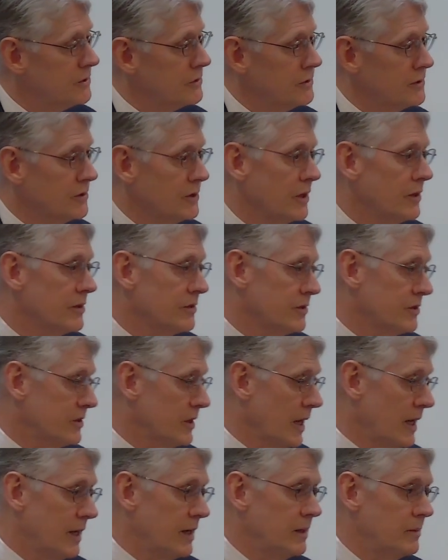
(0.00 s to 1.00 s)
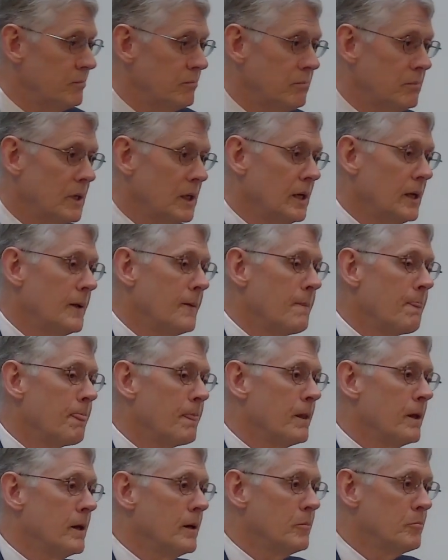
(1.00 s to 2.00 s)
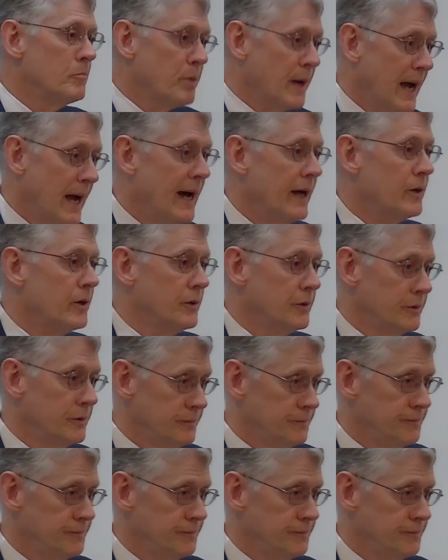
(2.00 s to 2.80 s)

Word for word: to see the same pattern